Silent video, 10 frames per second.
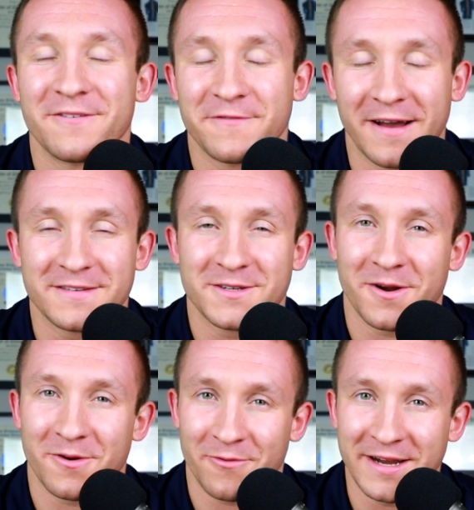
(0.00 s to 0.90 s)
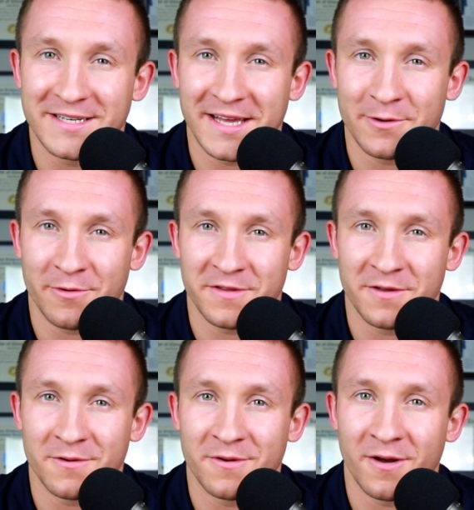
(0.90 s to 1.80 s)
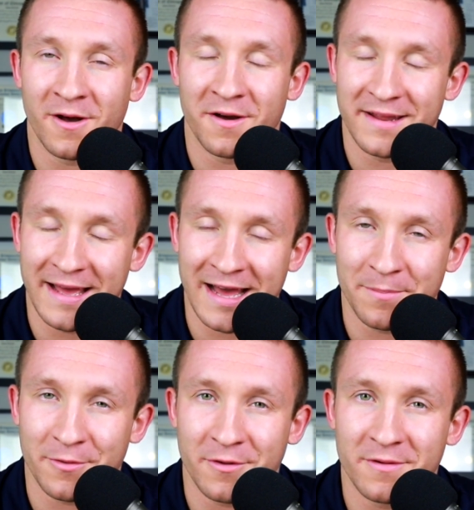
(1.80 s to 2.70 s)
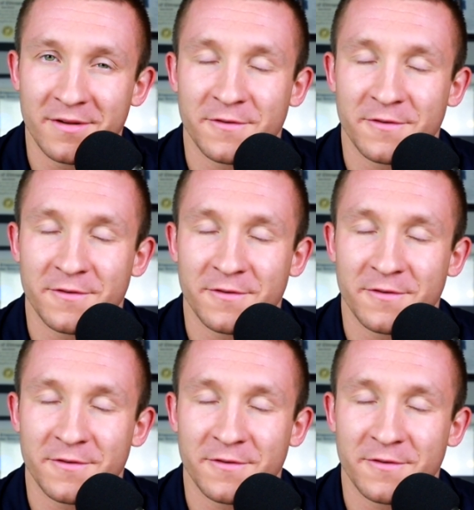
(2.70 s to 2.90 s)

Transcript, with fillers: five-star rating and review on Apple.